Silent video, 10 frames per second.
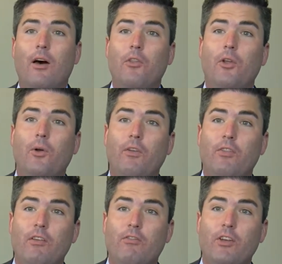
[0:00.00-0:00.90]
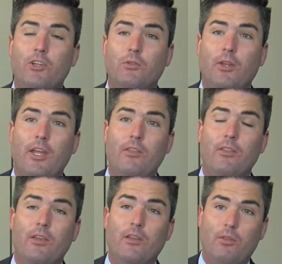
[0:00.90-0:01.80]
They've finished laying
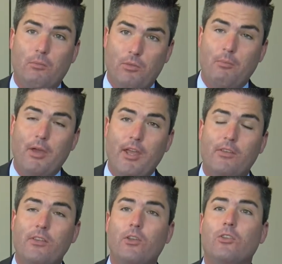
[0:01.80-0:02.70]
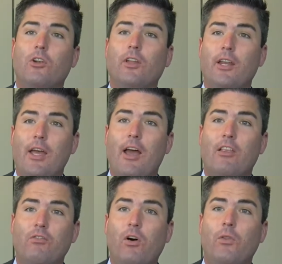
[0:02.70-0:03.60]
the base, and they'll start laying asphalt